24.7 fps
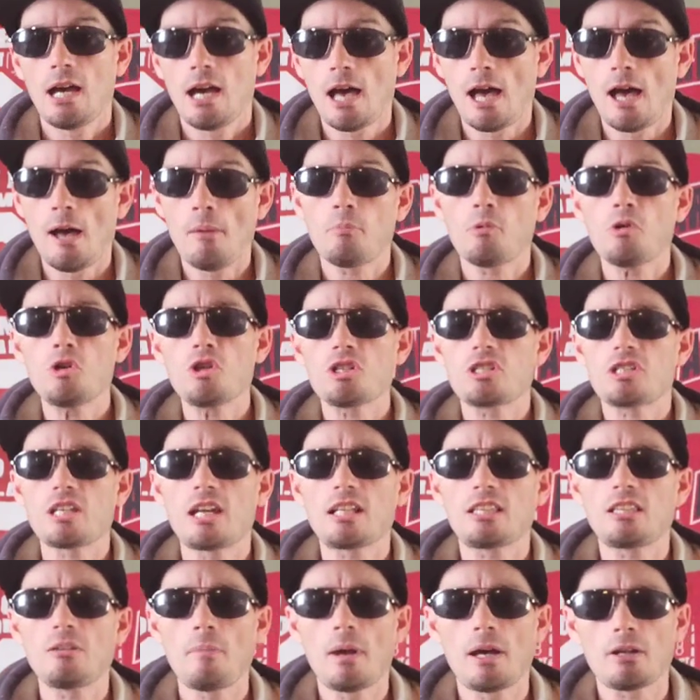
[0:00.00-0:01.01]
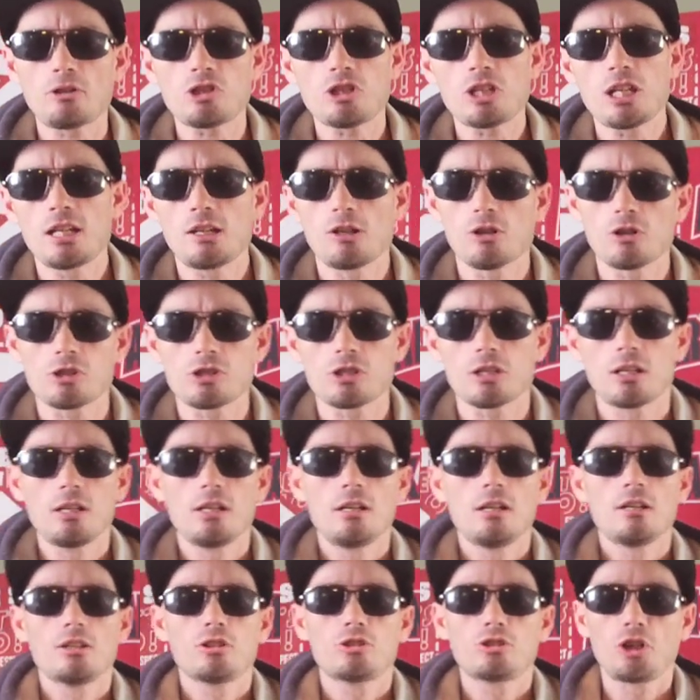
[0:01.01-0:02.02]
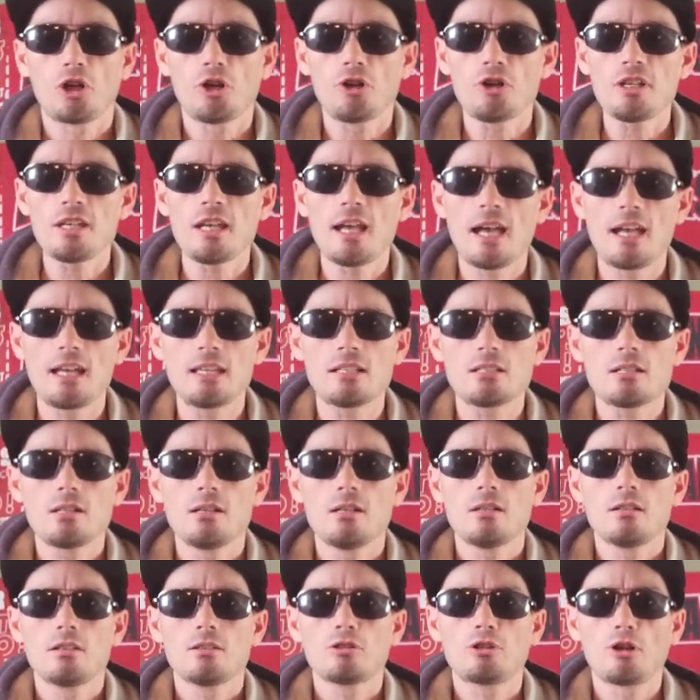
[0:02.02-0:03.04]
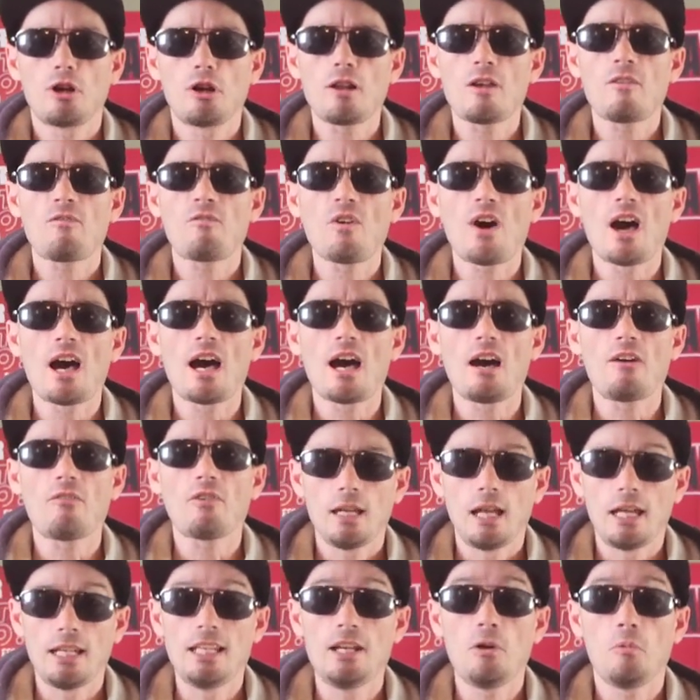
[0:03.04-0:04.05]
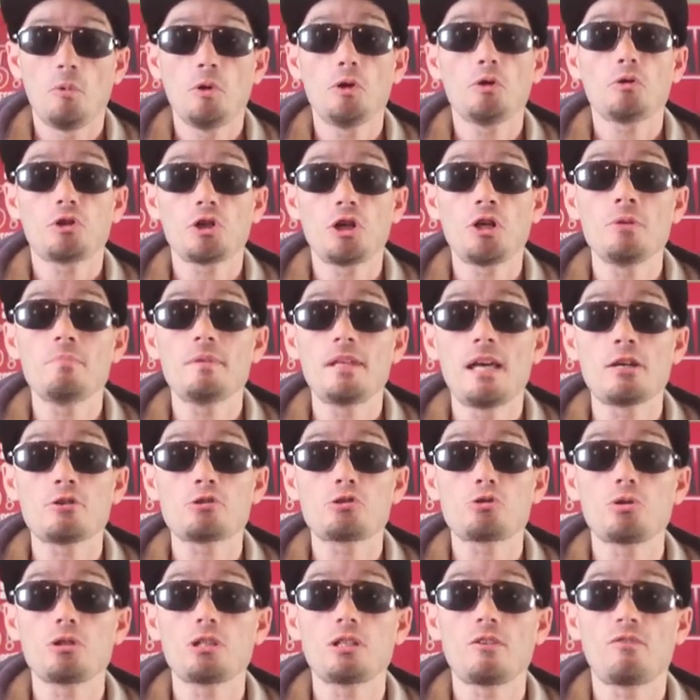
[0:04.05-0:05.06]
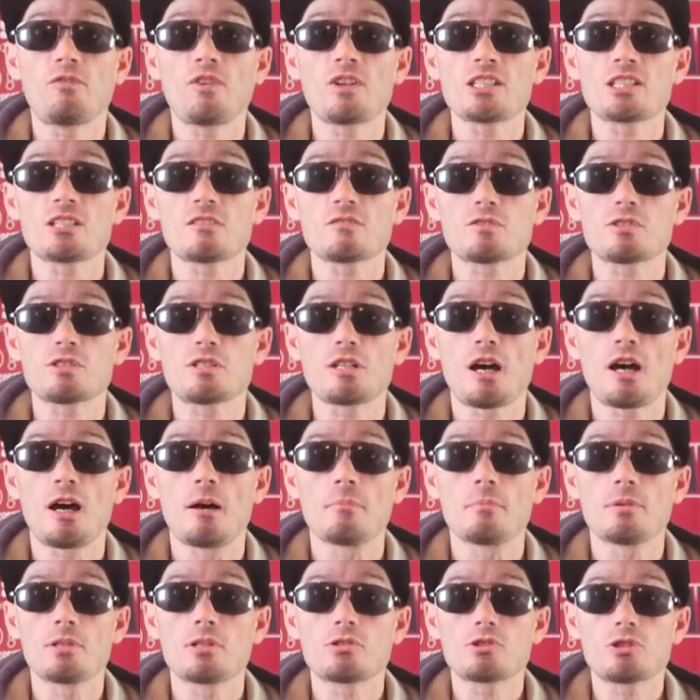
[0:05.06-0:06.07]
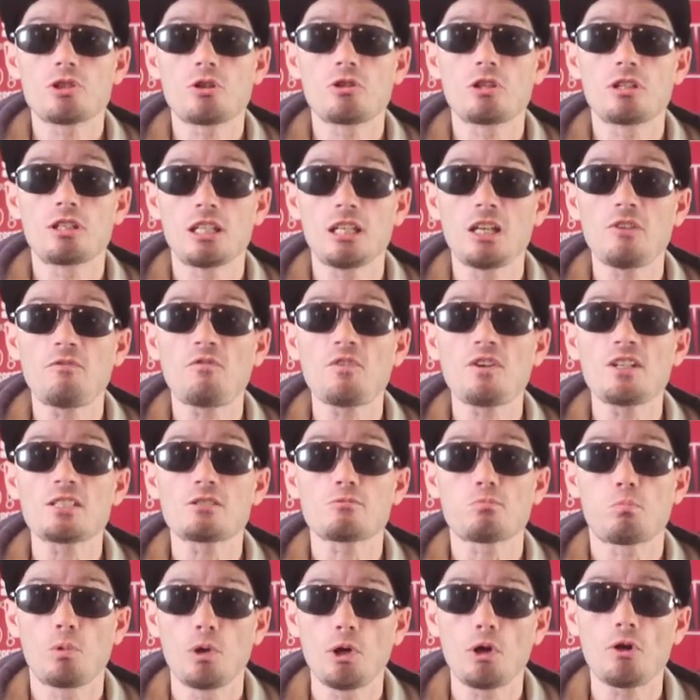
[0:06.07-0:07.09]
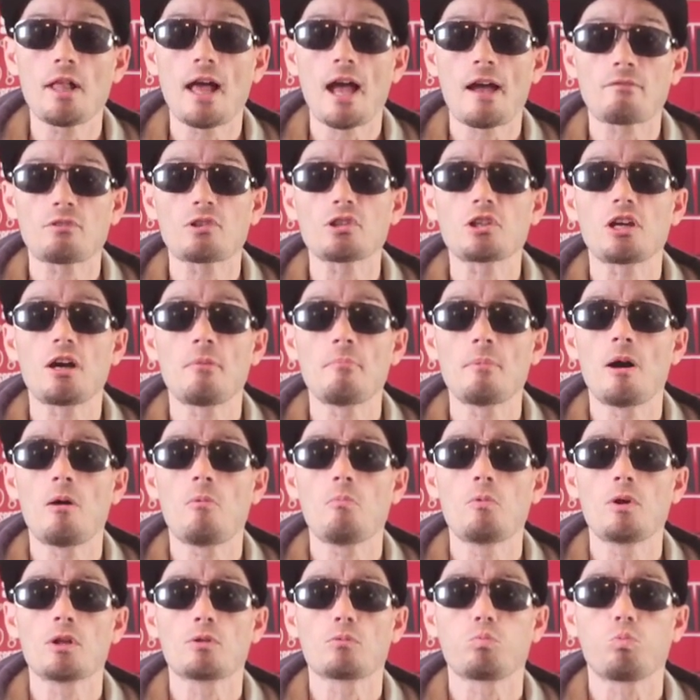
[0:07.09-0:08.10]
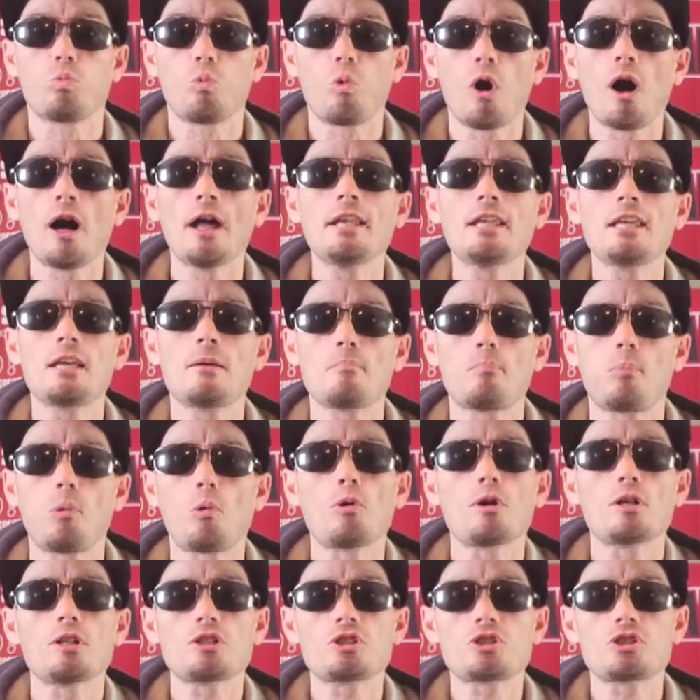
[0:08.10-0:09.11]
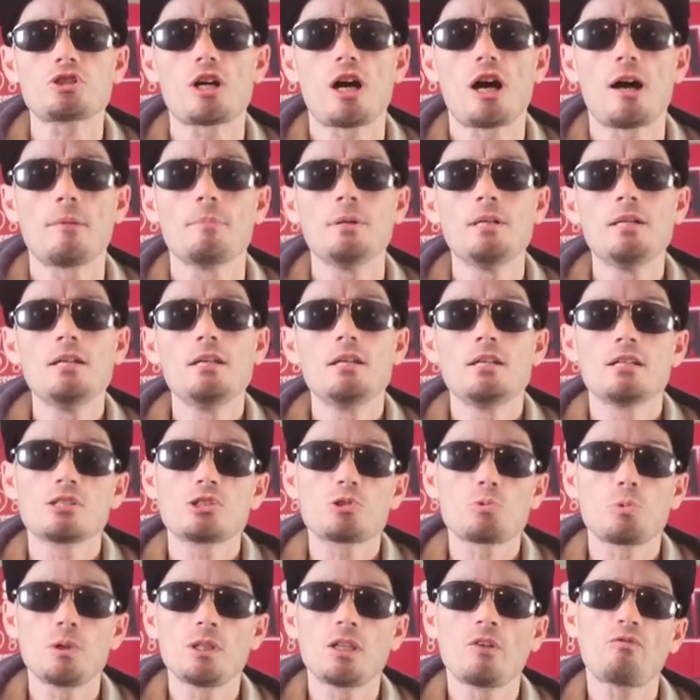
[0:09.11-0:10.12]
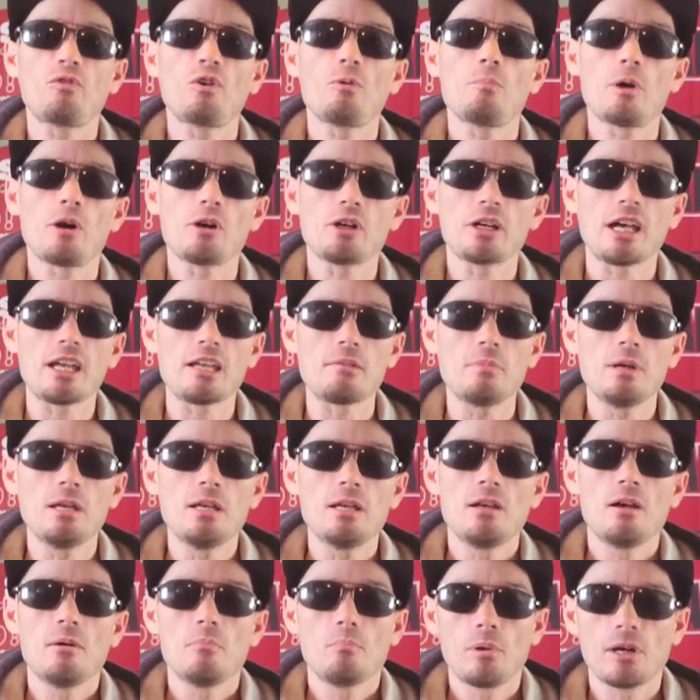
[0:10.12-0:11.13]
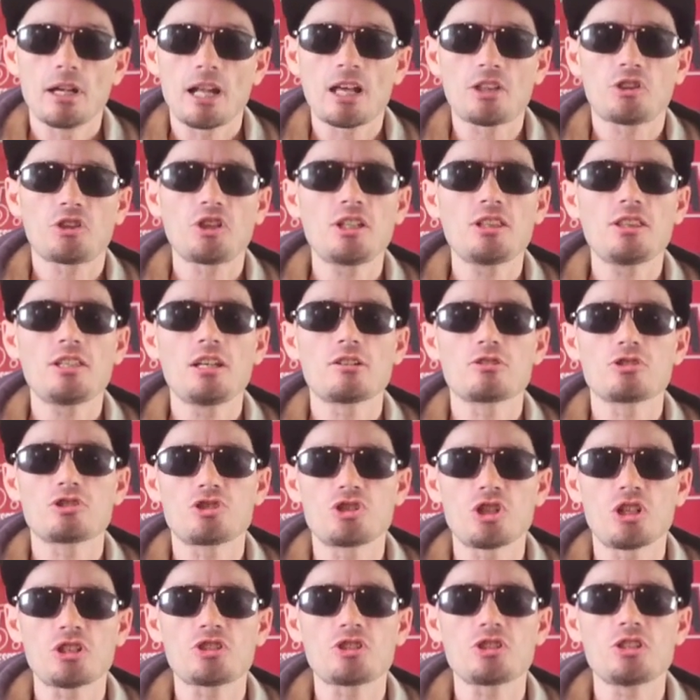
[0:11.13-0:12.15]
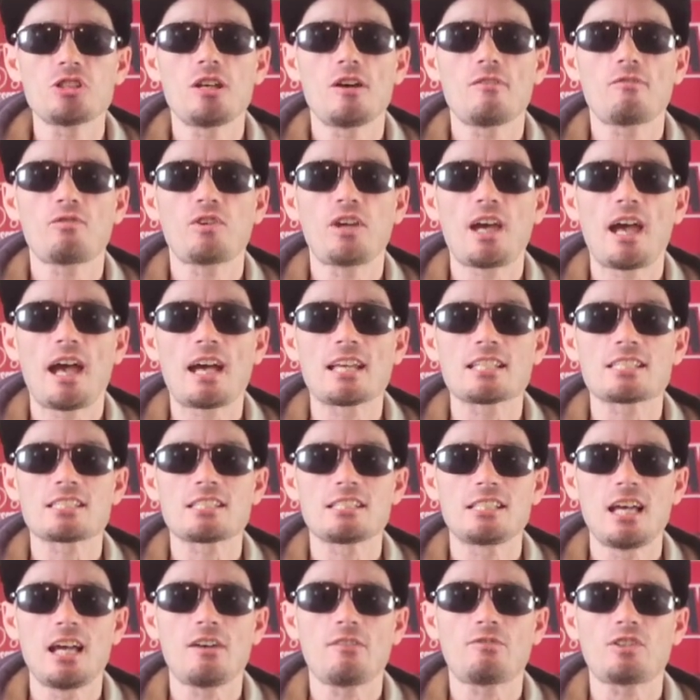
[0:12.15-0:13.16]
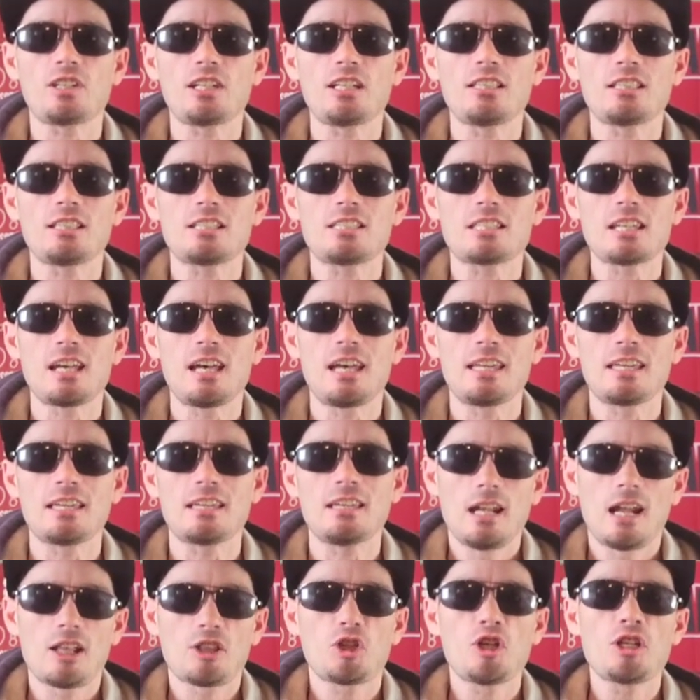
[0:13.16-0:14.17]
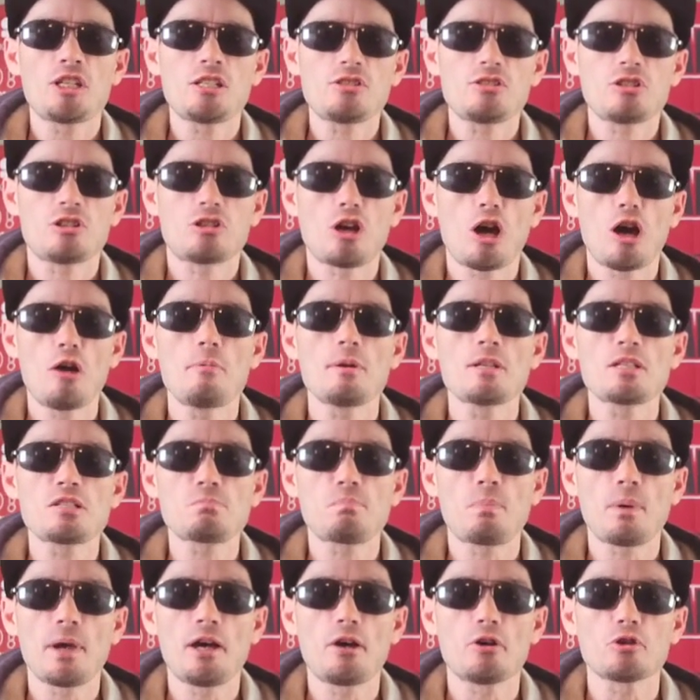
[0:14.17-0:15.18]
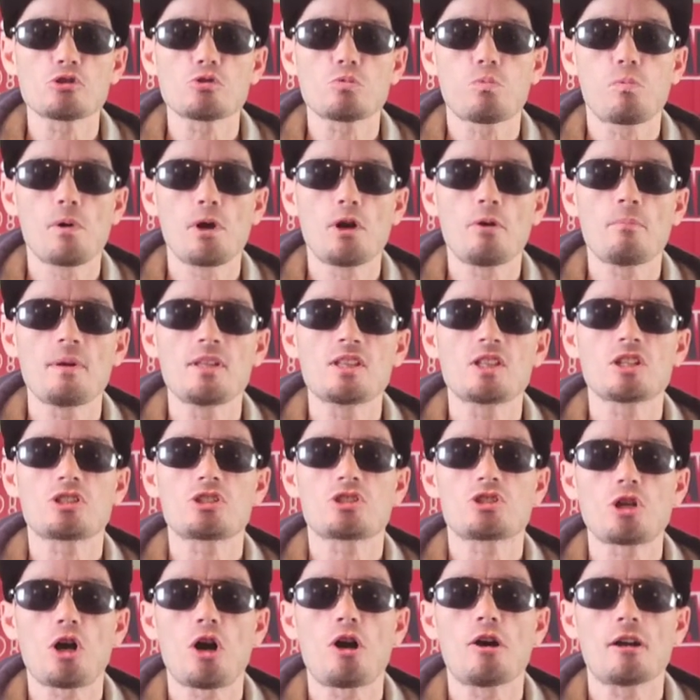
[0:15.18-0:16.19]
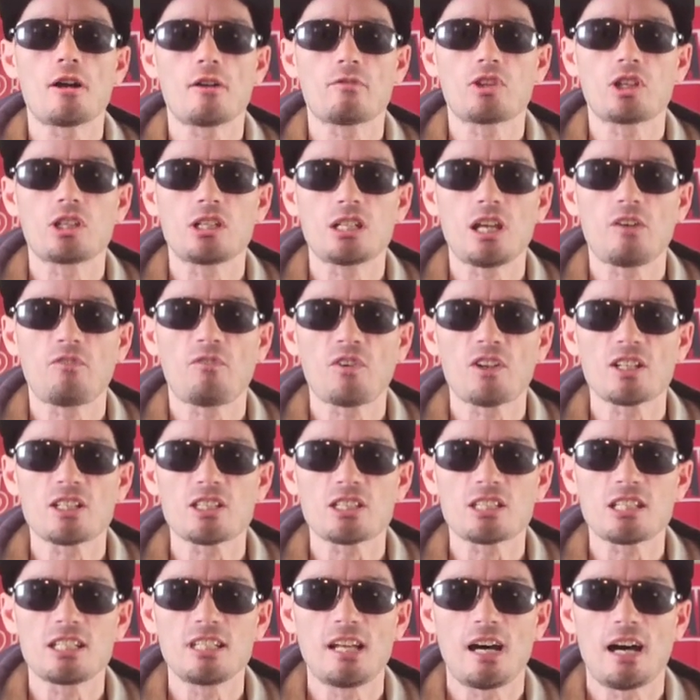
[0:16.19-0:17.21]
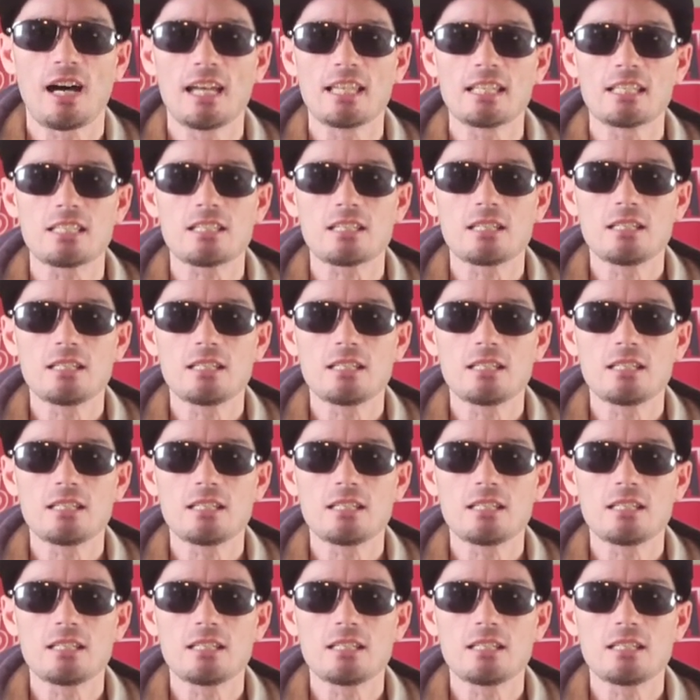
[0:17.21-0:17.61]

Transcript: I'm going to take the Mountaineers 38-35, and it will come down to a defensive stop. So the defense will have to come up with one important stop to win the football game. But I think there's just enough gas left in the tank. And I think Jacoby Spells will be the star of the defense tonight.